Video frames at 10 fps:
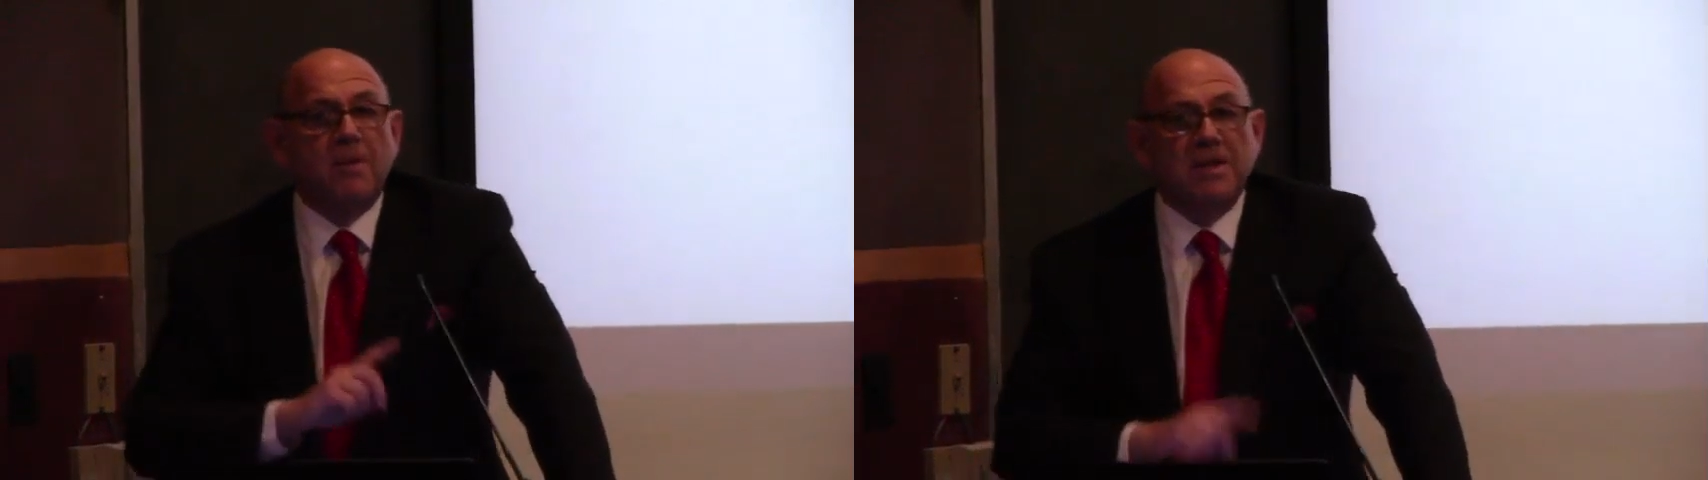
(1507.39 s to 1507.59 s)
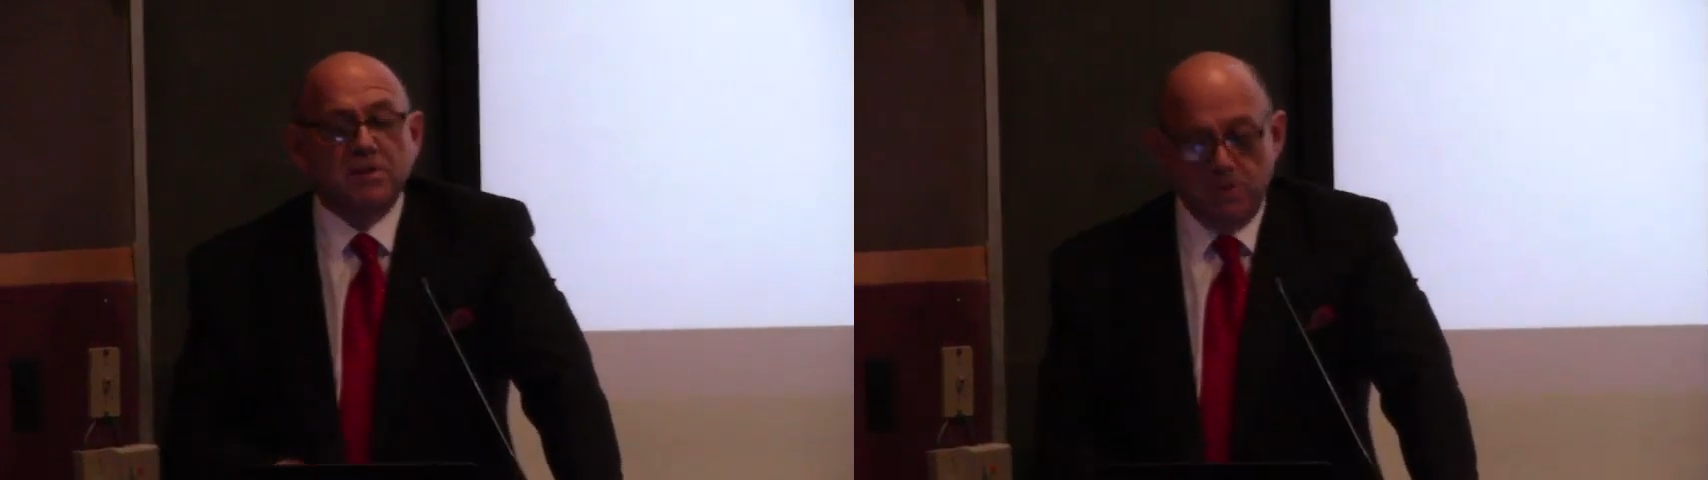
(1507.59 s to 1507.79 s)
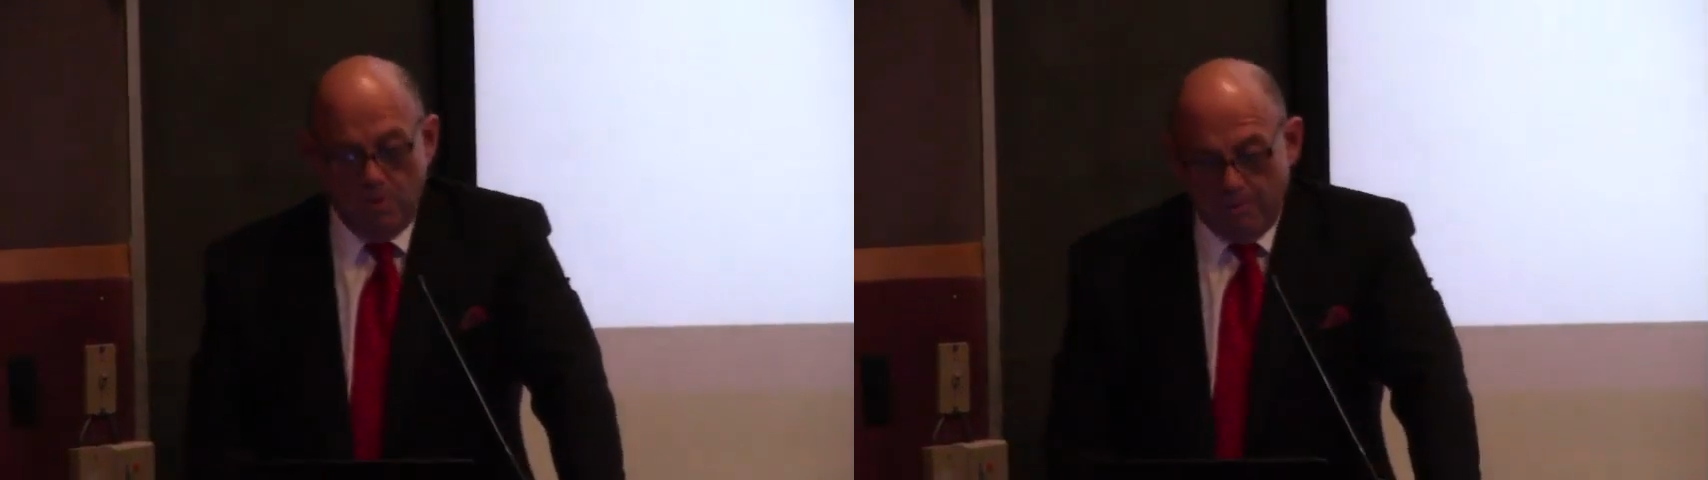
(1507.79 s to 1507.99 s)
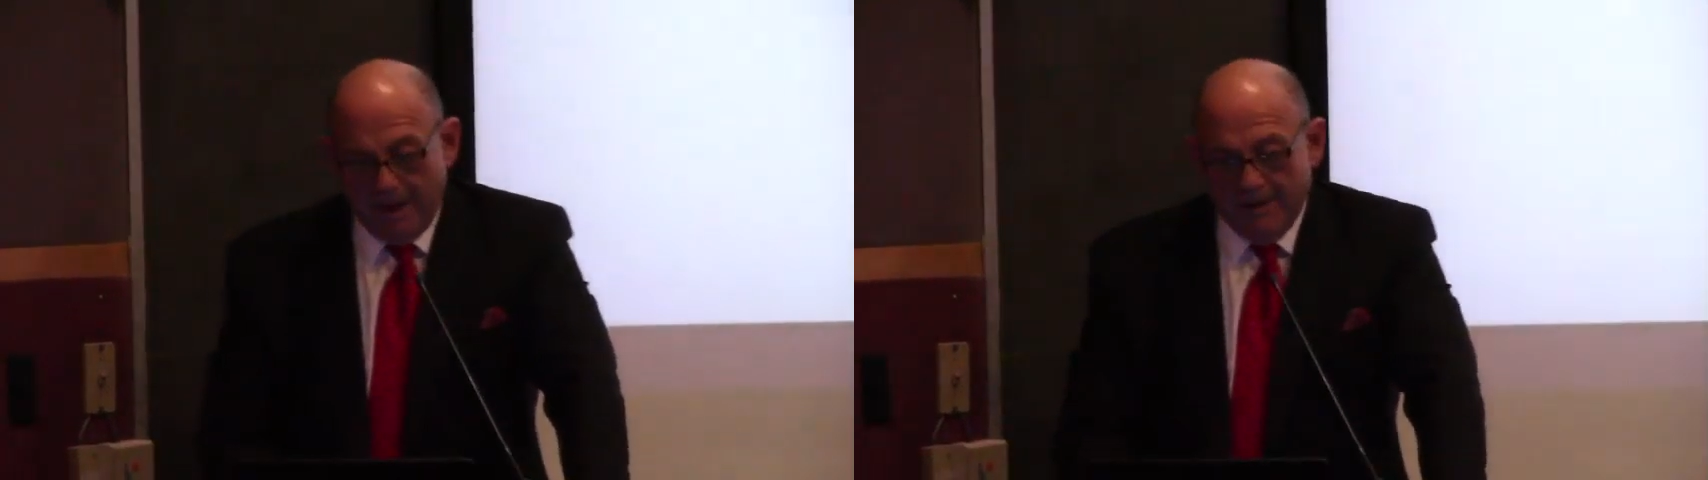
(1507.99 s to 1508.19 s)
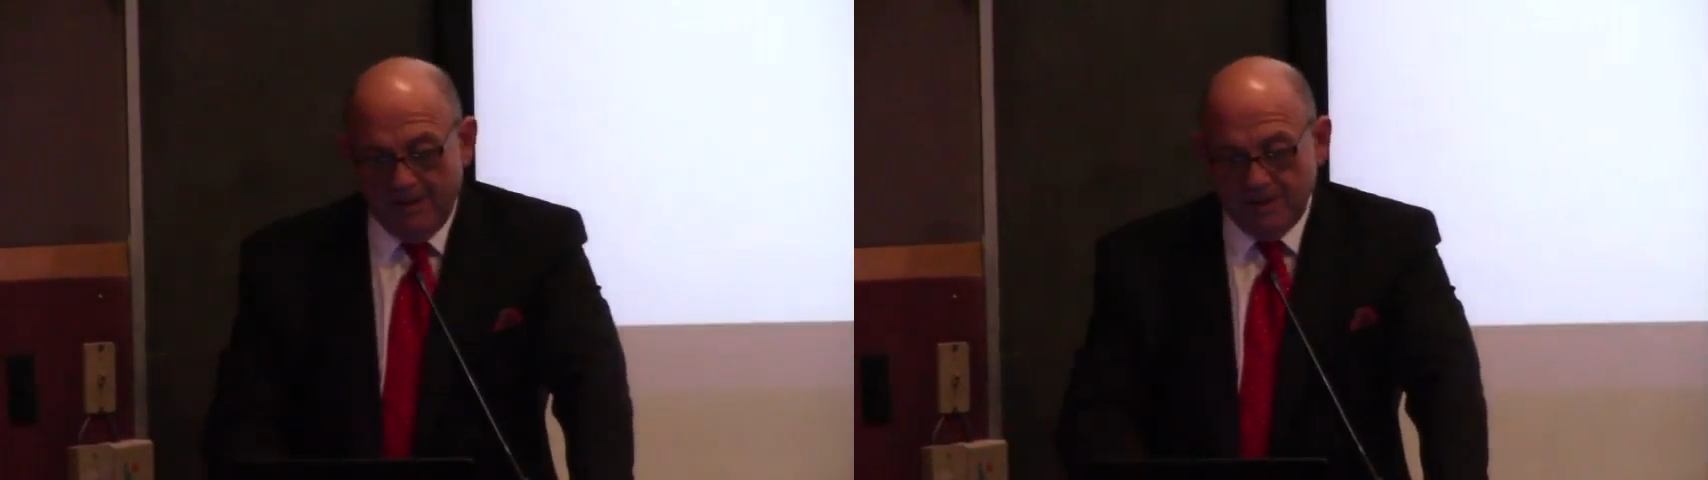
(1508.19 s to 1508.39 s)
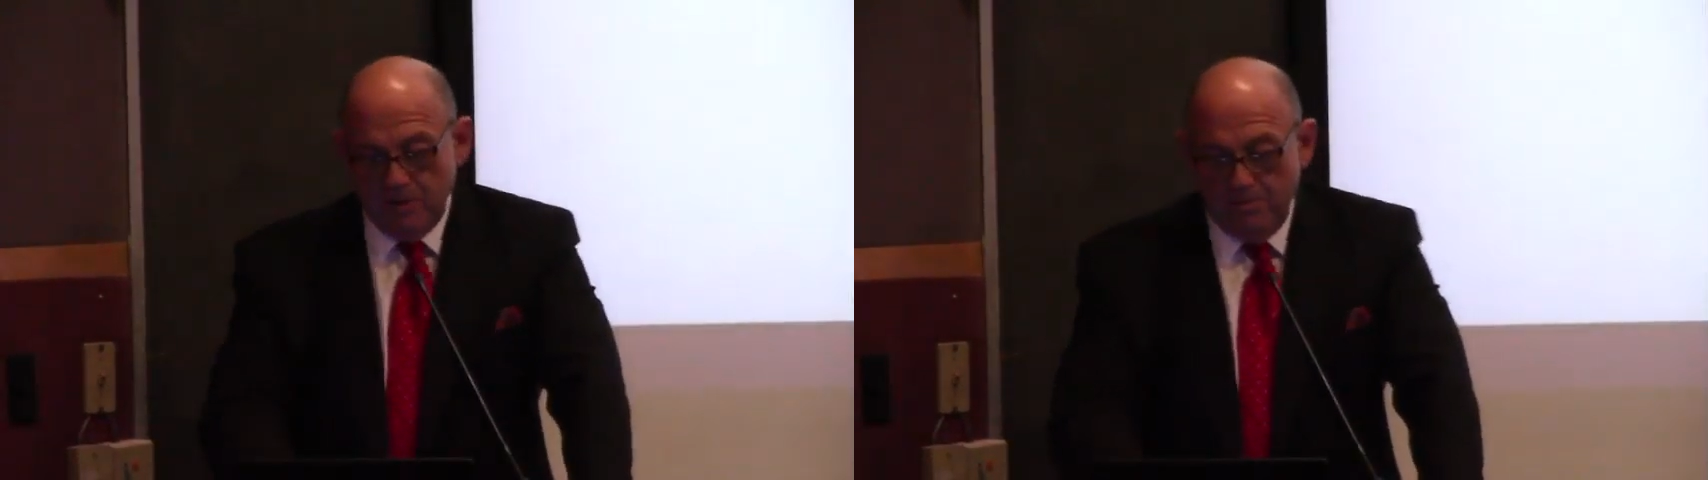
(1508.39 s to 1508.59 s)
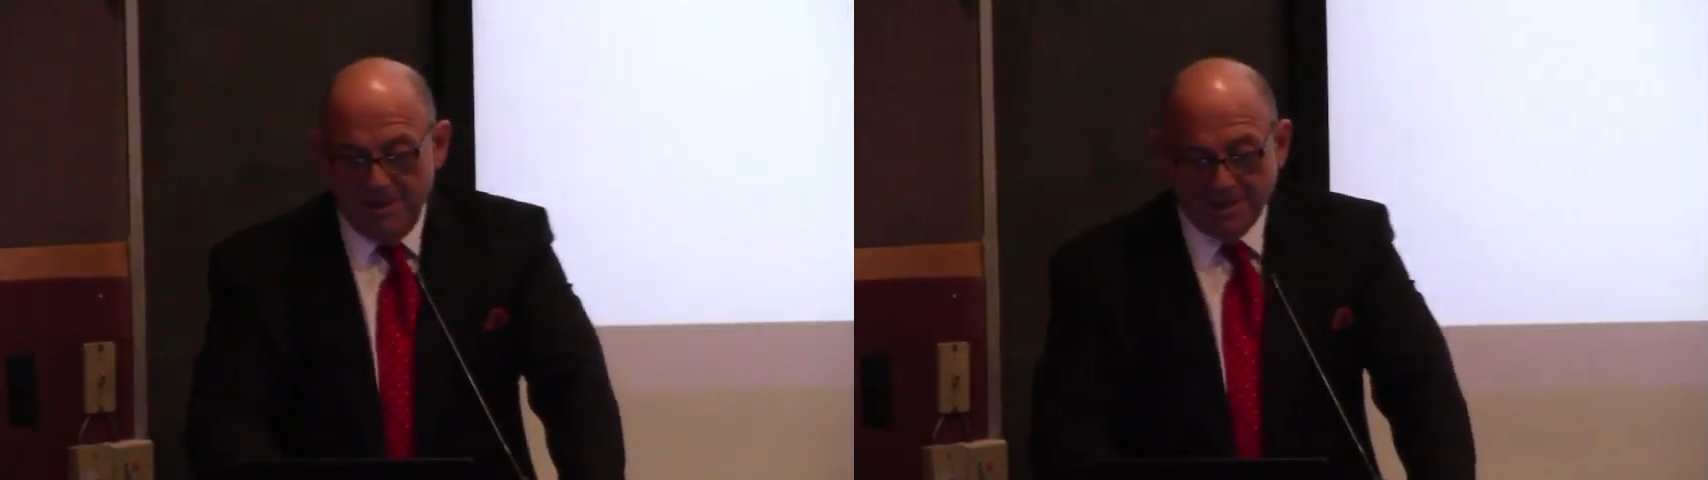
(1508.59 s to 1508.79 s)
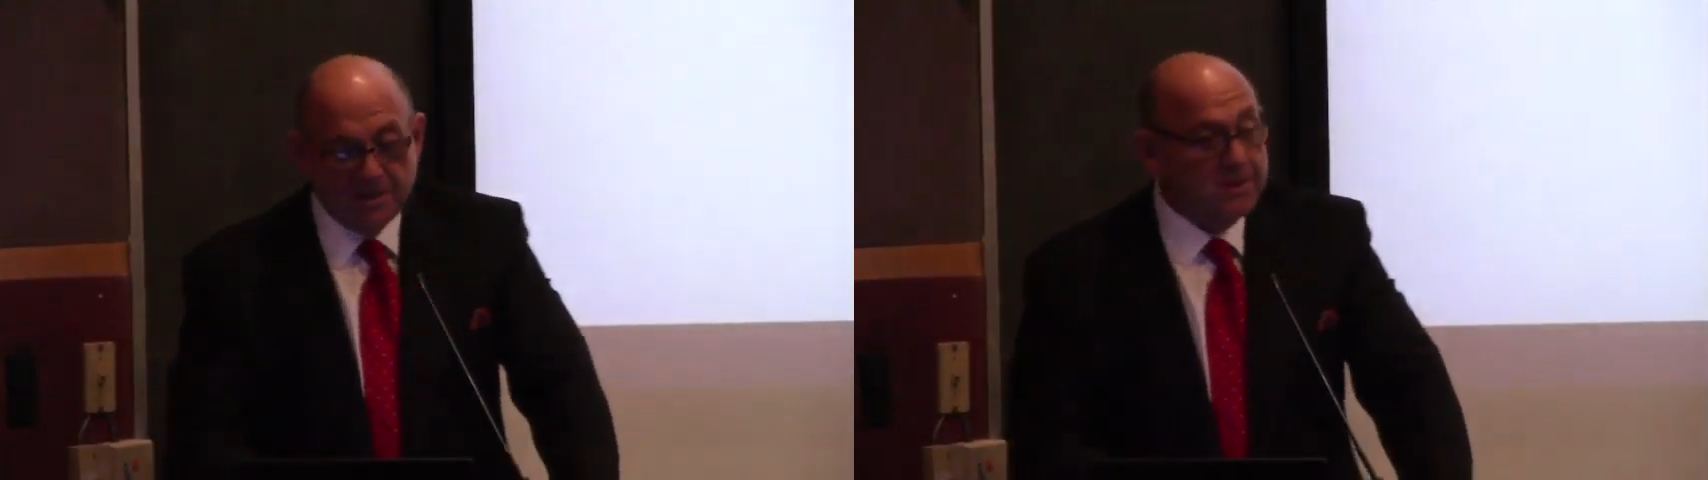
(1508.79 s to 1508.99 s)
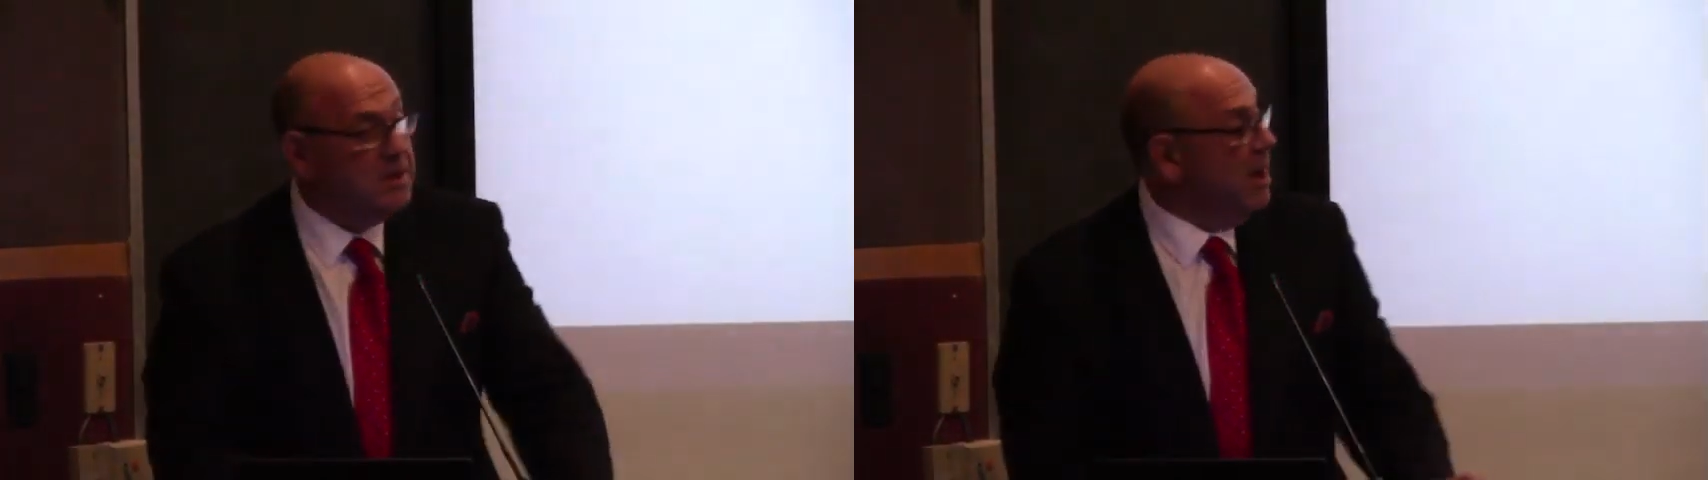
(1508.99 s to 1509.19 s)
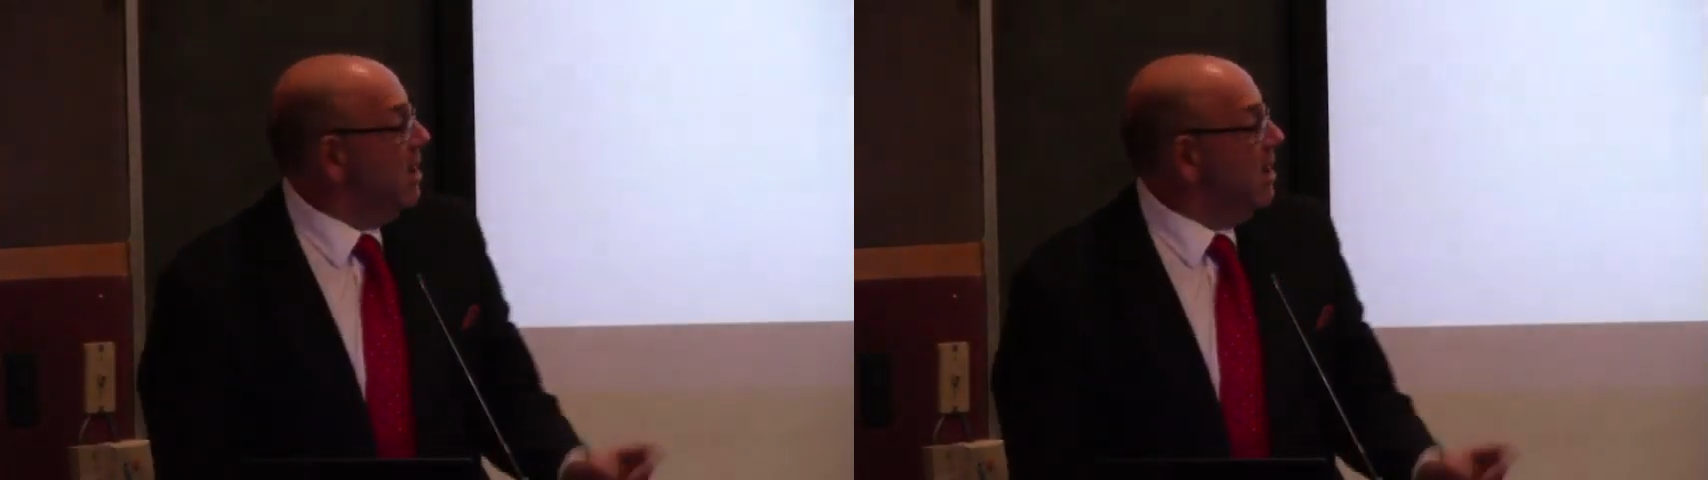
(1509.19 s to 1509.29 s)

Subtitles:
these new missiles